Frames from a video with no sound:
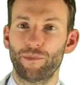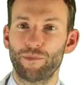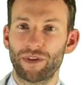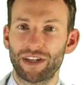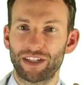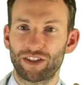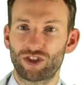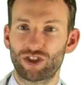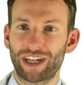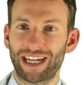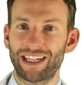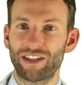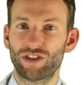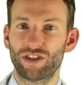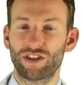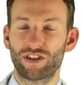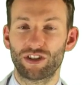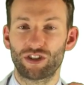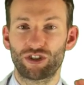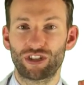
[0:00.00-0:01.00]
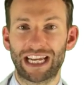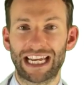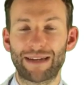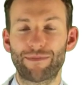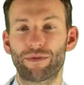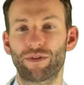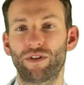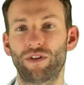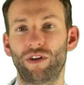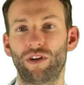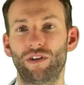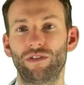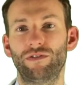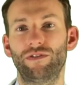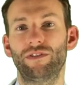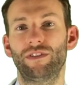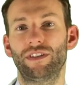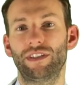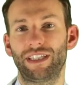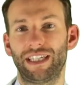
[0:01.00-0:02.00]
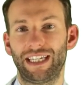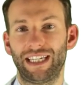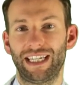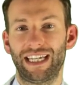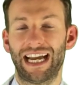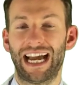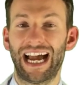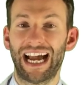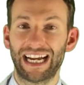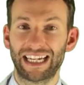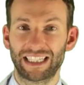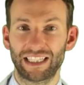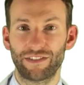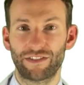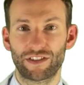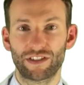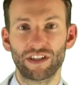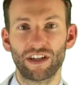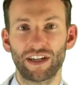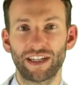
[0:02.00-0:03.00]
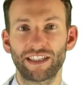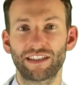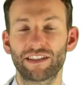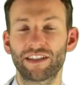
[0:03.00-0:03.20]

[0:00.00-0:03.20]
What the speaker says: it changes the shape of the active site,